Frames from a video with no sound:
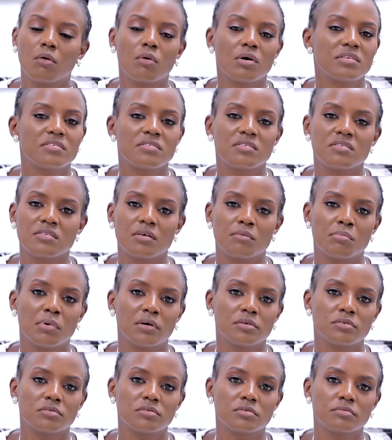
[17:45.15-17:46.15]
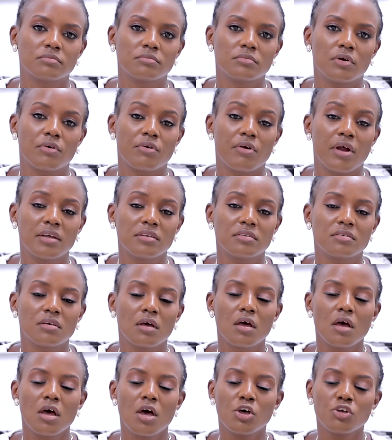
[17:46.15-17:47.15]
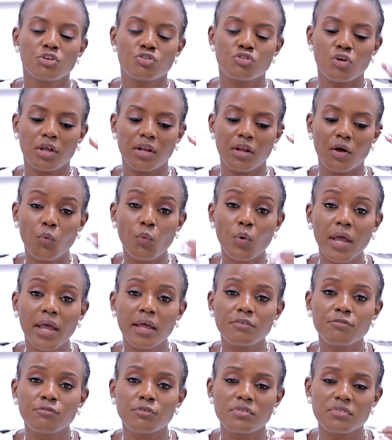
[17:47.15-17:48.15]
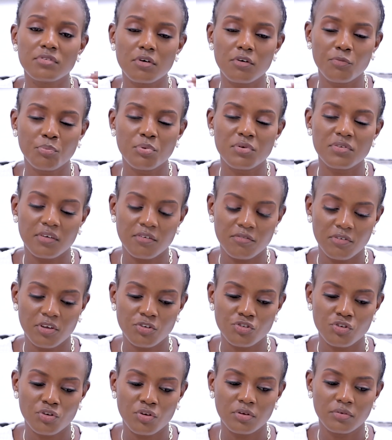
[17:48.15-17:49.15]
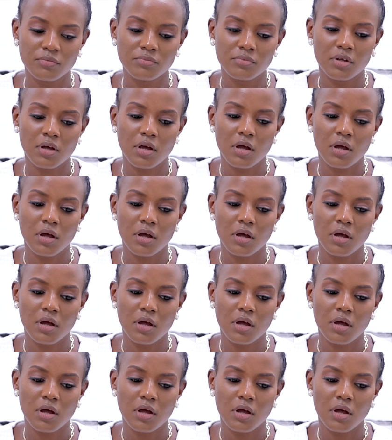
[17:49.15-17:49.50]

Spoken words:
What's this about, right? So in a way for self-preservation,